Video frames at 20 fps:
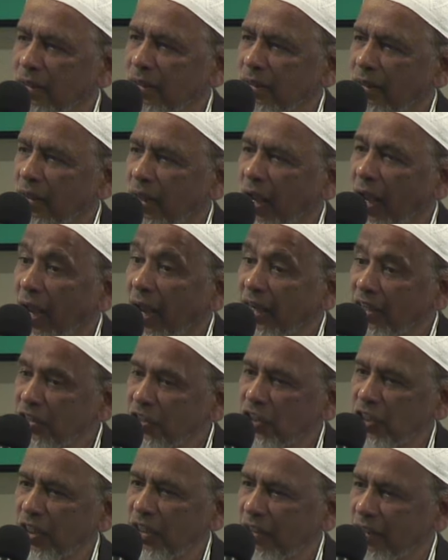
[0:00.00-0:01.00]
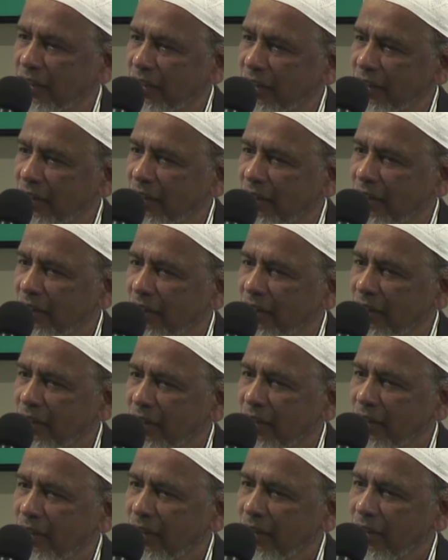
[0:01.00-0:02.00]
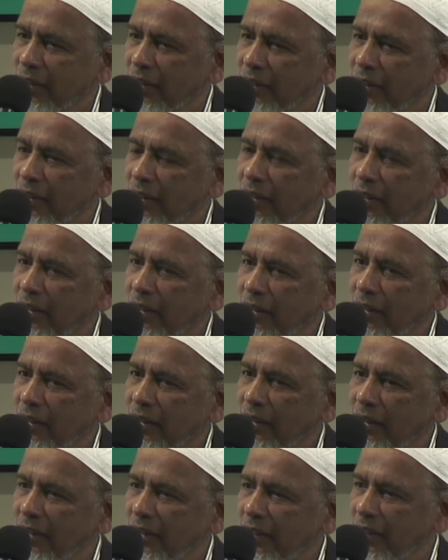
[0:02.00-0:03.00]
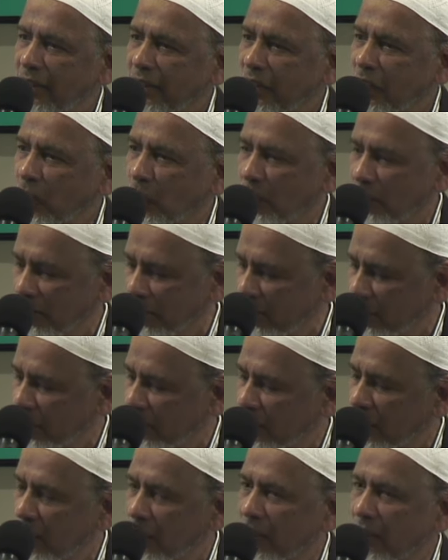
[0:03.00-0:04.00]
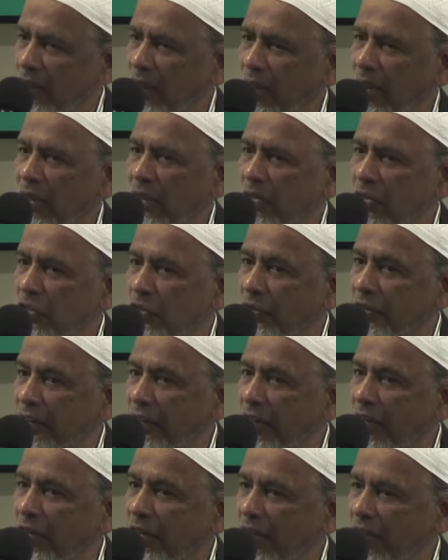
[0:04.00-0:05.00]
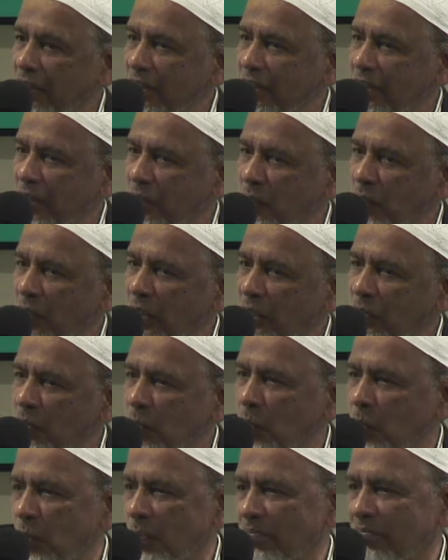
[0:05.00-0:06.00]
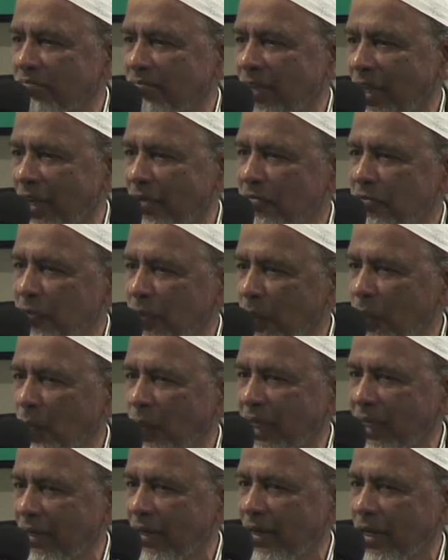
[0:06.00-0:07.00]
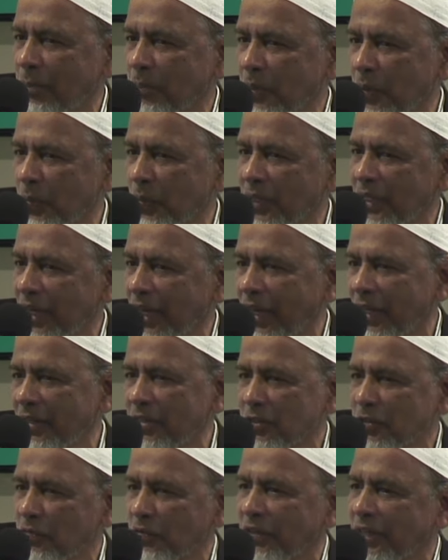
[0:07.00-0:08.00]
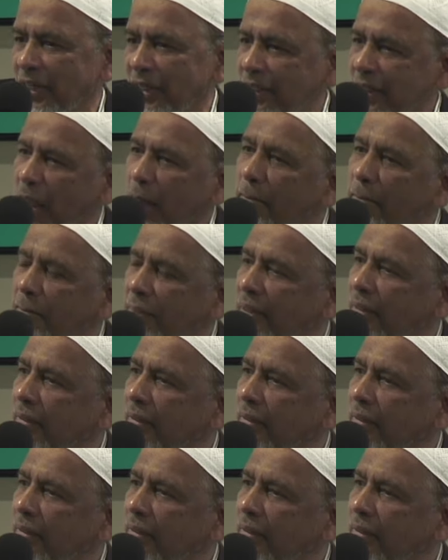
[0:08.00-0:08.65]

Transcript: Hygiene, you know, certain things that we do every week, clip our nails, for example.